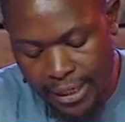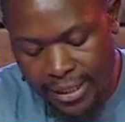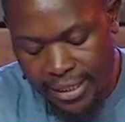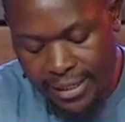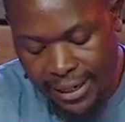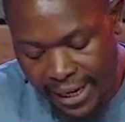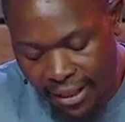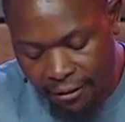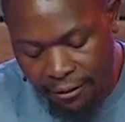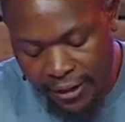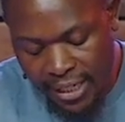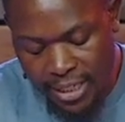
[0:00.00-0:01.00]
It is
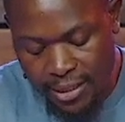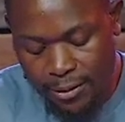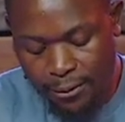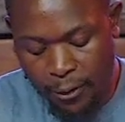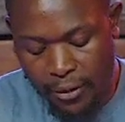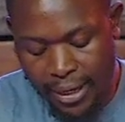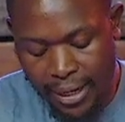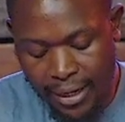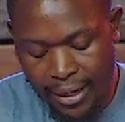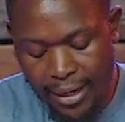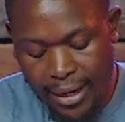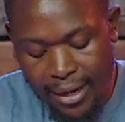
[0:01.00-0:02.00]
neither fit for
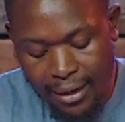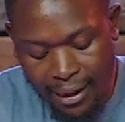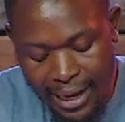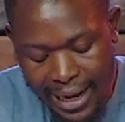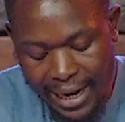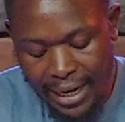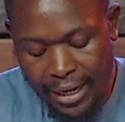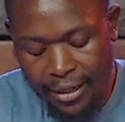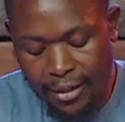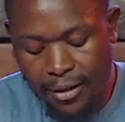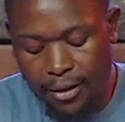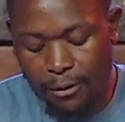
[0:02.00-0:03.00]
the
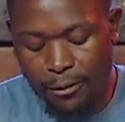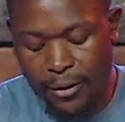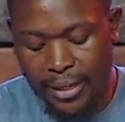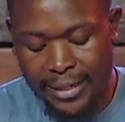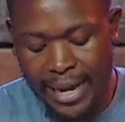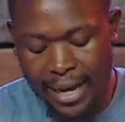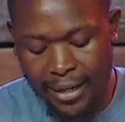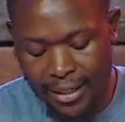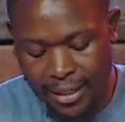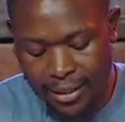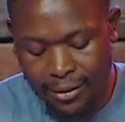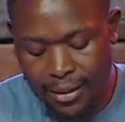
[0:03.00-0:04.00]
land nor for the
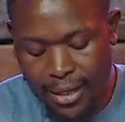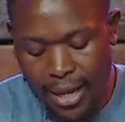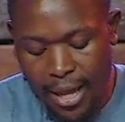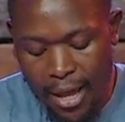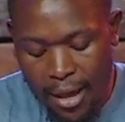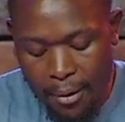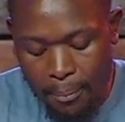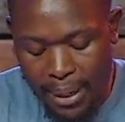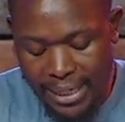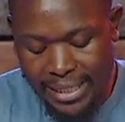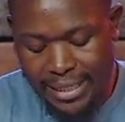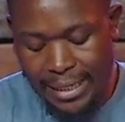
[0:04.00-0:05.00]
dunghill,
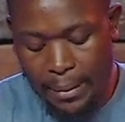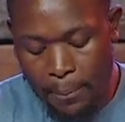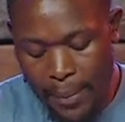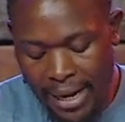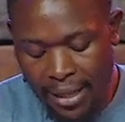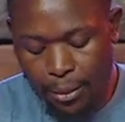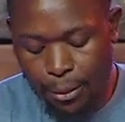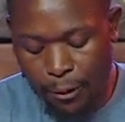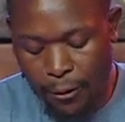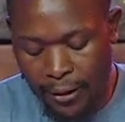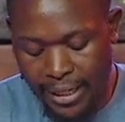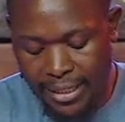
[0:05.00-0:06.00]
but men
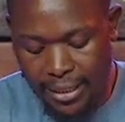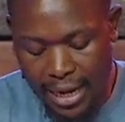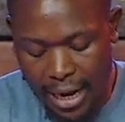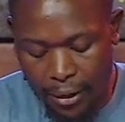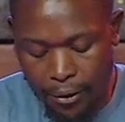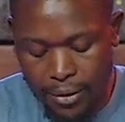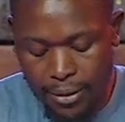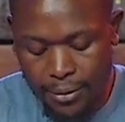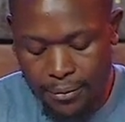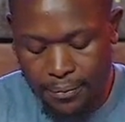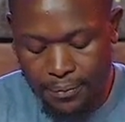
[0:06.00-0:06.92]
throw it out.